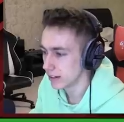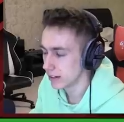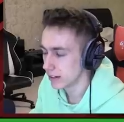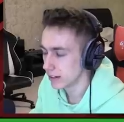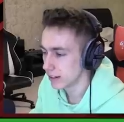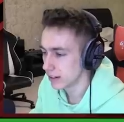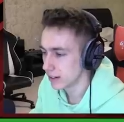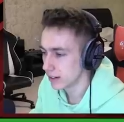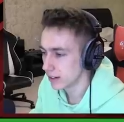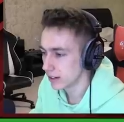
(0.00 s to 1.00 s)

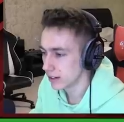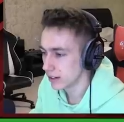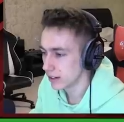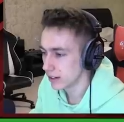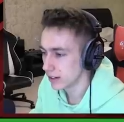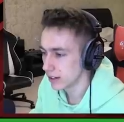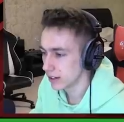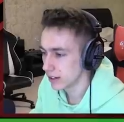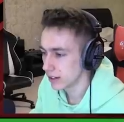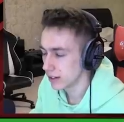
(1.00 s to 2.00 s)

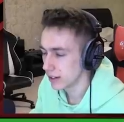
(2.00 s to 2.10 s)
Nothing is said.